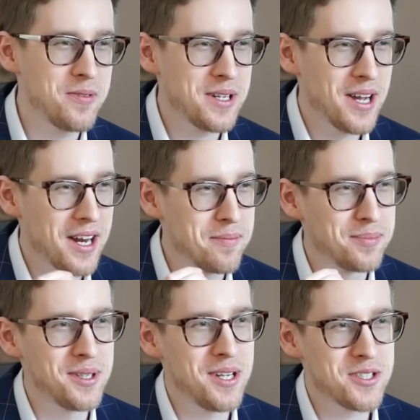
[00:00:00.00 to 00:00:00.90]
got a
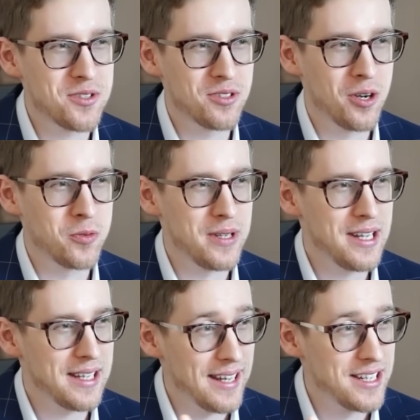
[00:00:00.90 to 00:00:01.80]
pretty strong
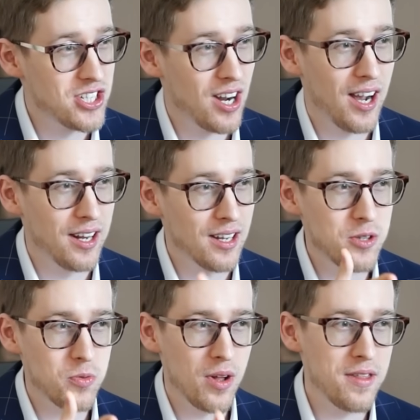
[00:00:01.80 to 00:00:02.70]
week in China,
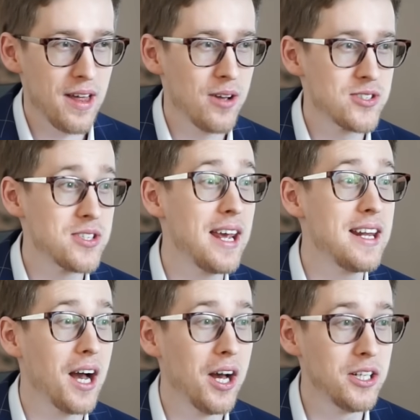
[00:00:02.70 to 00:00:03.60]

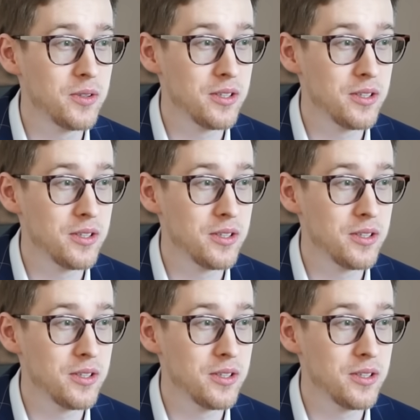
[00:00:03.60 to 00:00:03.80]
12,800